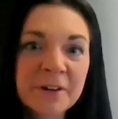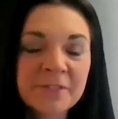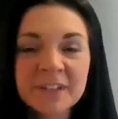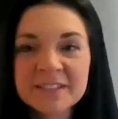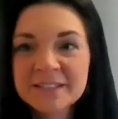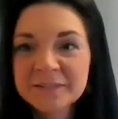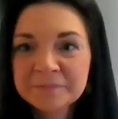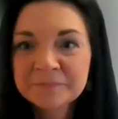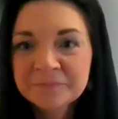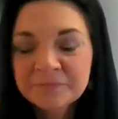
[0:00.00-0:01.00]
I think there's
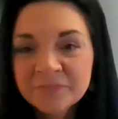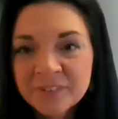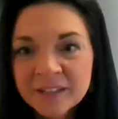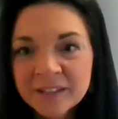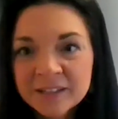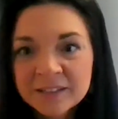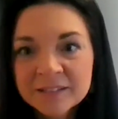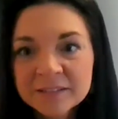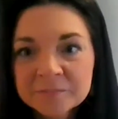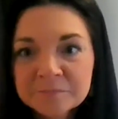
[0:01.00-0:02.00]
something to be said
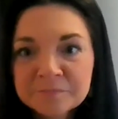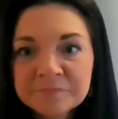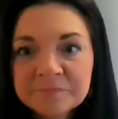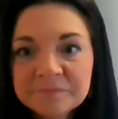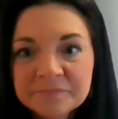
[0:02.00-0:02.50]
for what you just